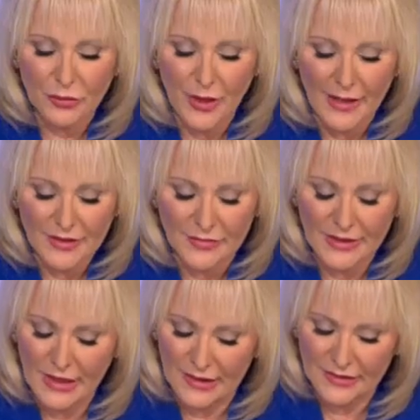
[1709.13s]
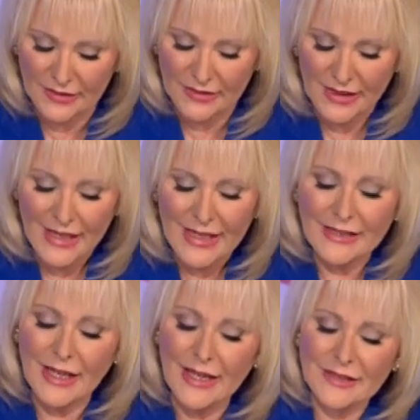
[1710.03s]
harassment cases,
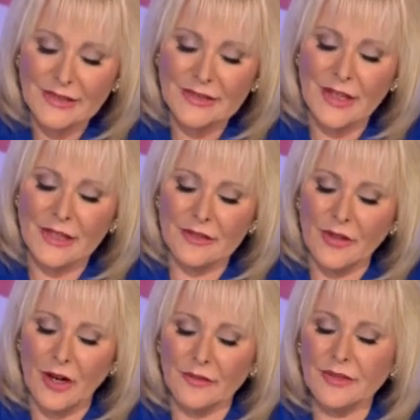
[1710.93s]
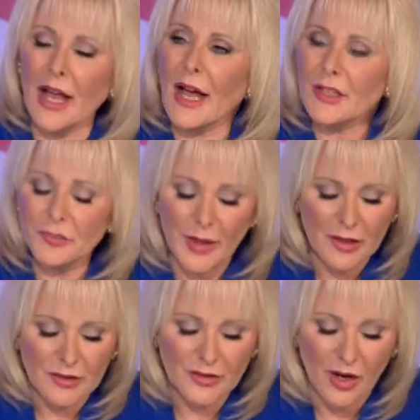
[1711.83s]
cases that involve
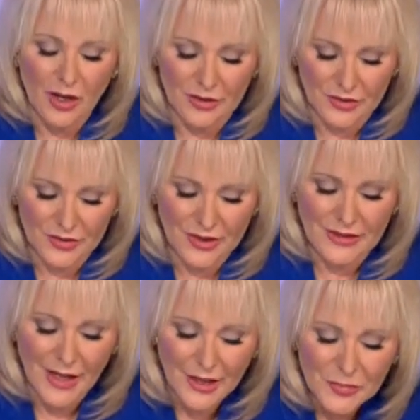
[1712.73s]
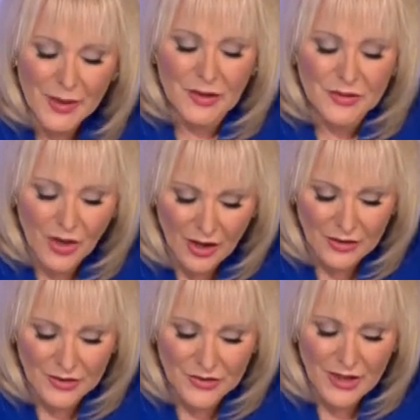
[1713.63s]
taxpayer dollars
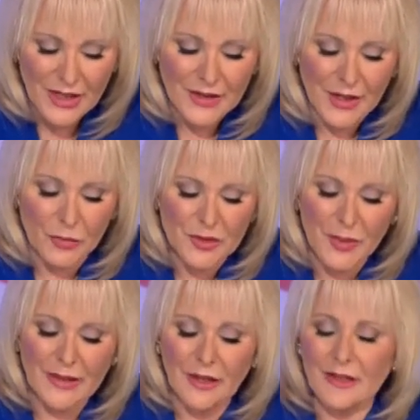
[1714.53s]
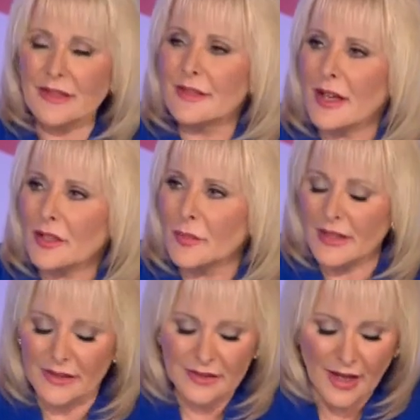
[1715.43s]
that were spent on
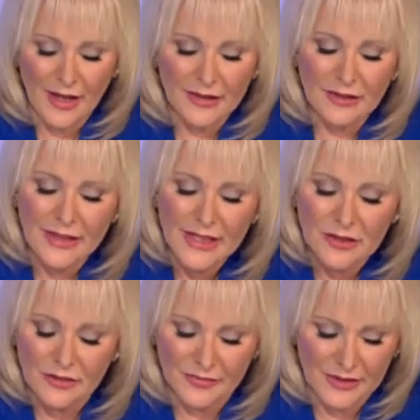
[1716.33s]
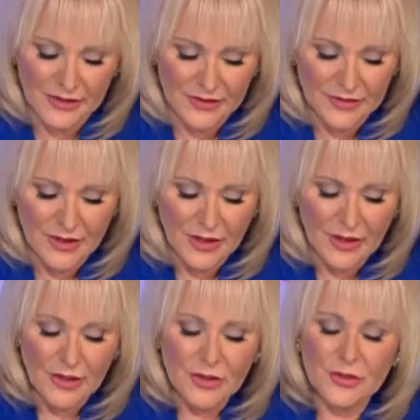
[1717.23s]
settlements and legal fees,
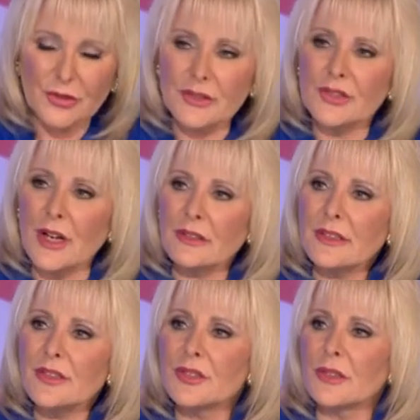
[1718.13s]
should Sheldon